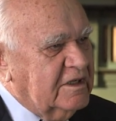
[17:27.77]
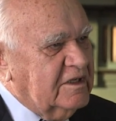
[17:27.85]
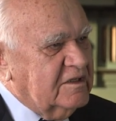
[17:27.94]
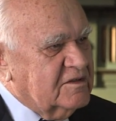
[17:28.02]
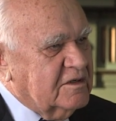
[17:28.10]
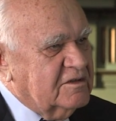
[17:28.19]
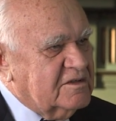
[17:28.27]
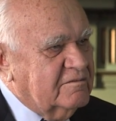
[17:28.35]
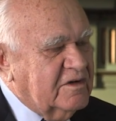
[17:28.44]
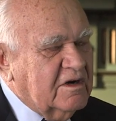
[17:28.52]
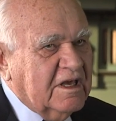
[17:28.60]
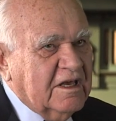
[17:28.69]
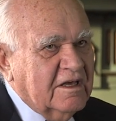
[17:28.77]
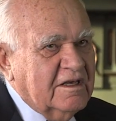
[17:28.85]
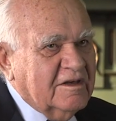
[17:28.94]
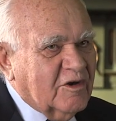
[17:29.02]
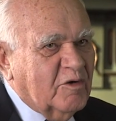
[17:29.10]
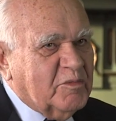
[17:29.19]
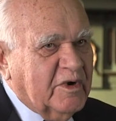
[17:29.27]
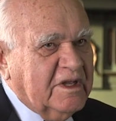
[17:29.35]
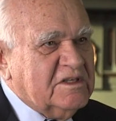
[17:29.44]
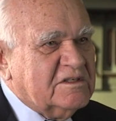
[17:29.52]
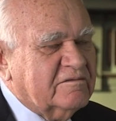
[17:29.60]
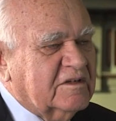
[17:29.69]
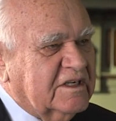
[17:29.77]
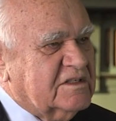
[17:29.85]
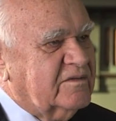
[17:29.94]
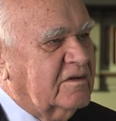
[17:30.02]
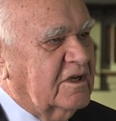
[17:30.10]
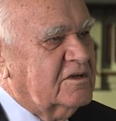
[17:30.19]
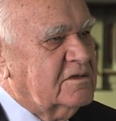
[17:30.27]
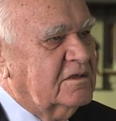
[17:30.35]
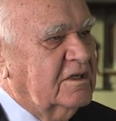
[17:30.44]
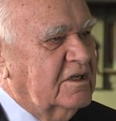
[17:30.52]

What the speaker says: So it's a very comprehensive classification